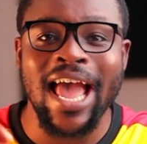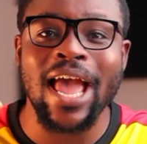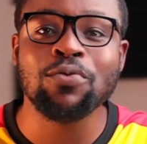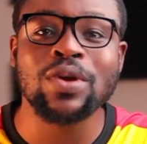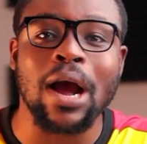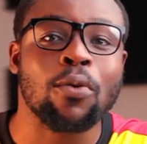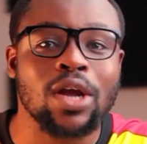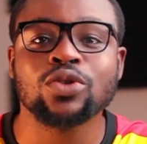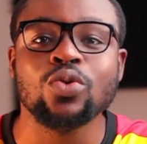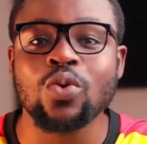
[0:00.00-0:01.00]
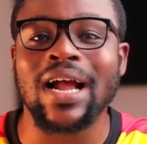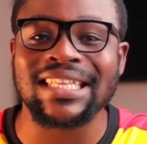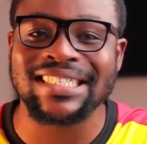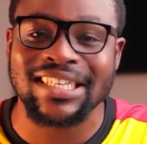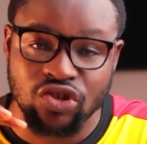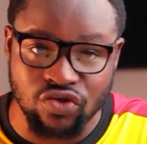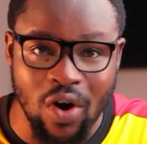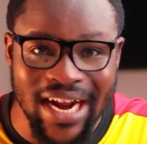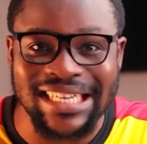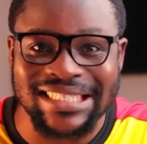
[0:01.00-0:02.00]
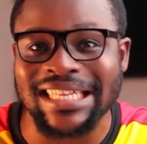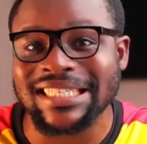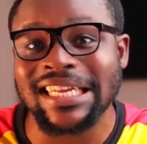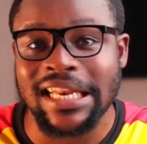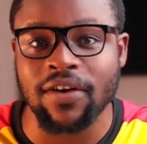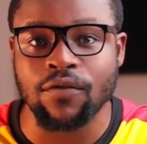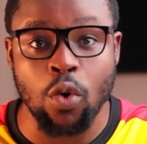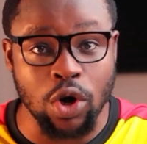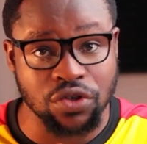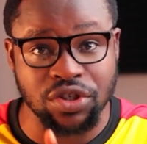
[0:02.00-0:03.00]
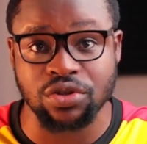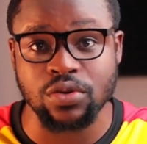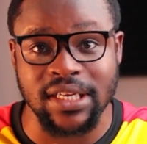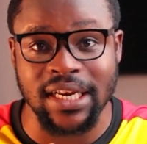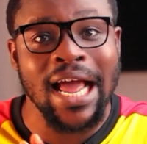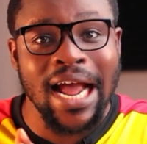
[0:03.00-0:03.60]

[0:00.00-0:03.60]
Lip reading: And we are going to look at the strongest starting 11 Coach Chris Hughton